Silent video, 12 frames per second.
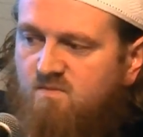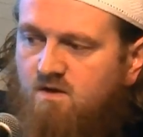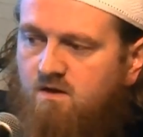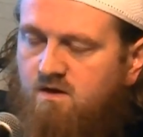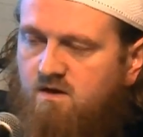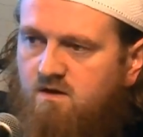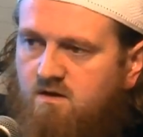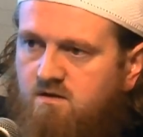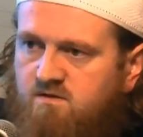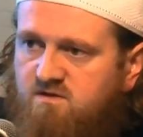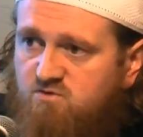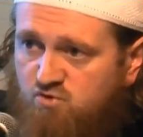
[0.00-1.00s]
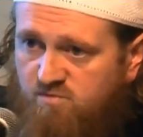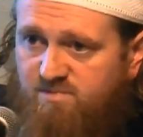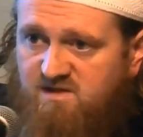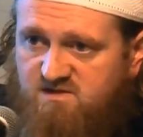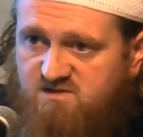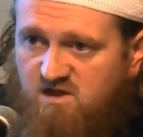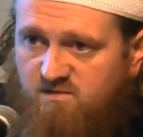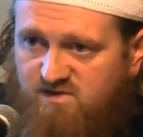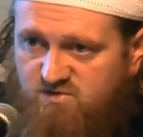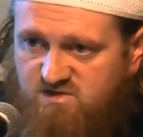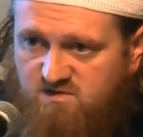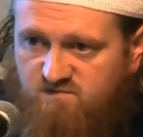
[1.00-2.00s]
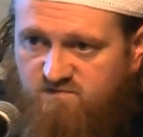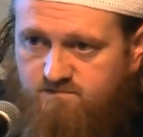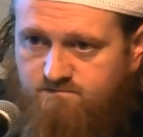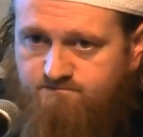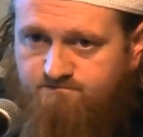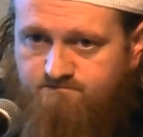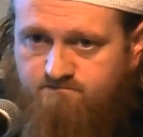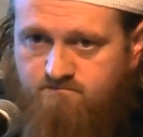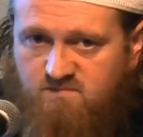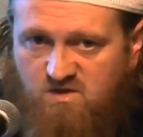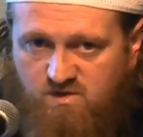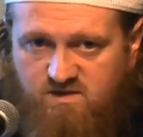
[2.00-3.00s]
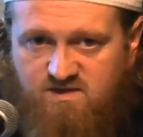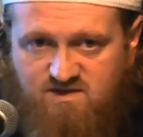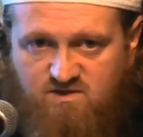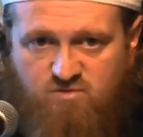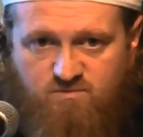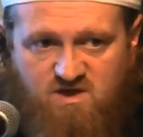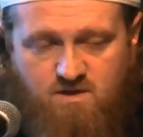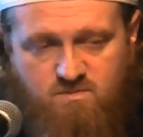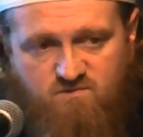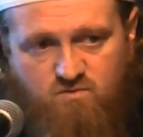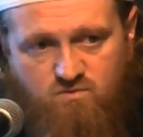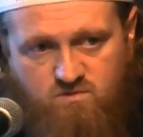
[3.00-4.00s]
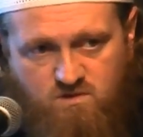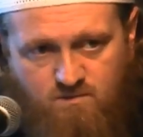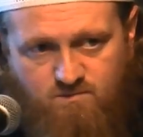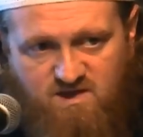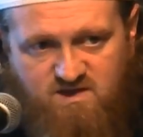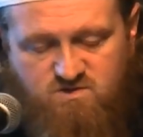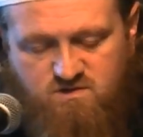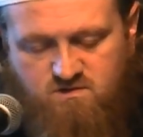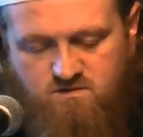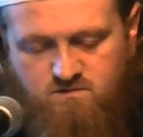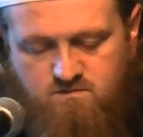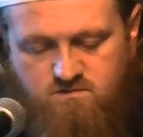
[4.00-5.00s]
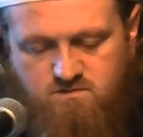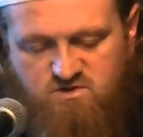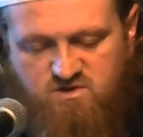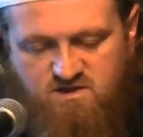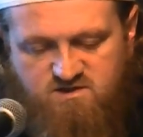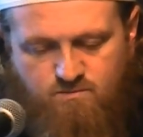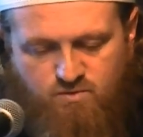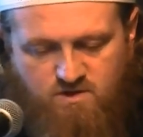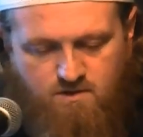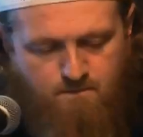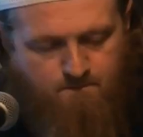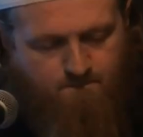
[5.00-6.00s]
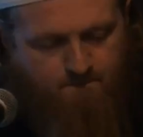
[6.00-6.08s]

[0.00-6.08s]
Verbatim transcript: Uh, and then you complete the salah by yourself. Okay, that's how you make up if you come late to the janazah prayer.